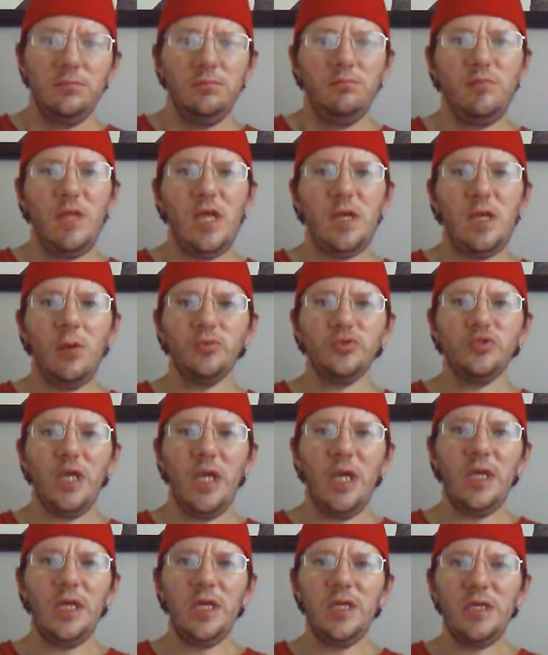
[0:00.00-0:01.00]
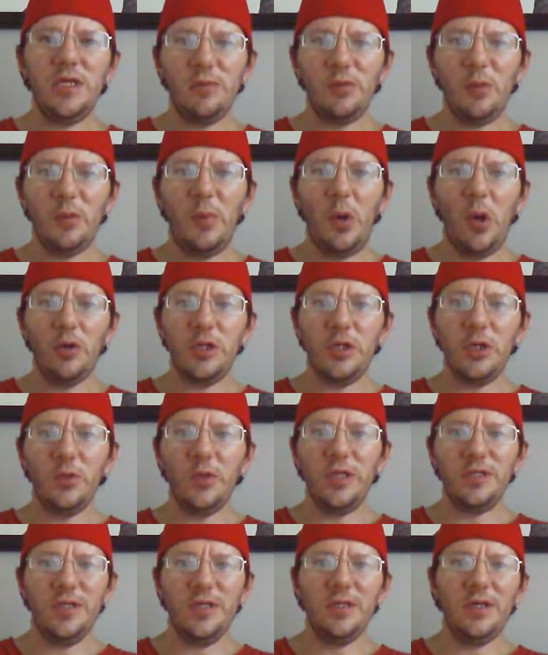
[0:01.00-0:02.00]
I'm not going to say I didn't never party or
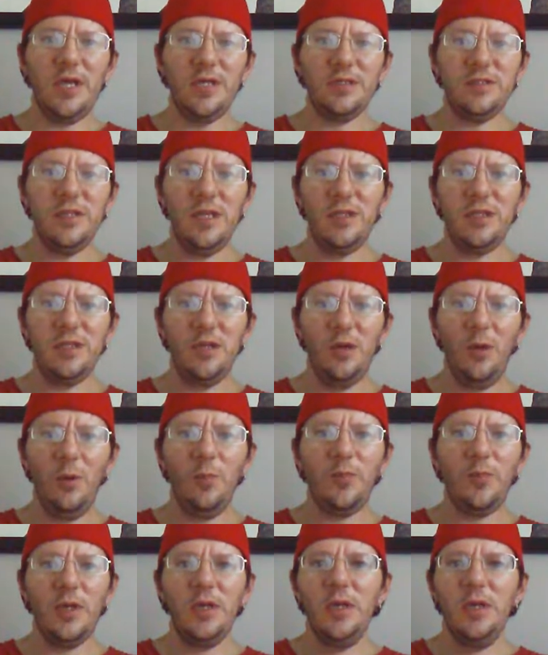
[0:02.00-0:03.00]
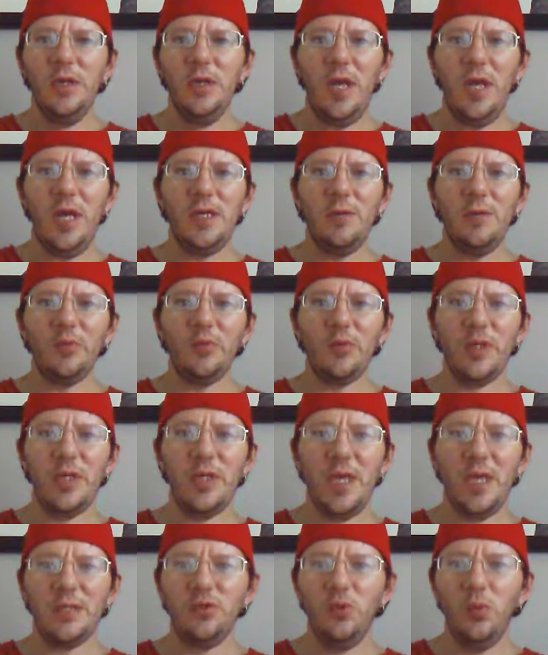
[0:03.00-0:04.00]
anything like that, but I never really
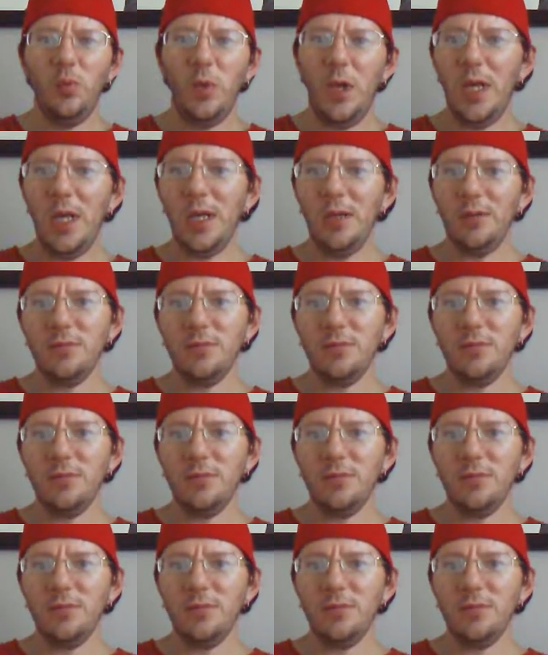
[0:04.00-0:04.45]
got too wild,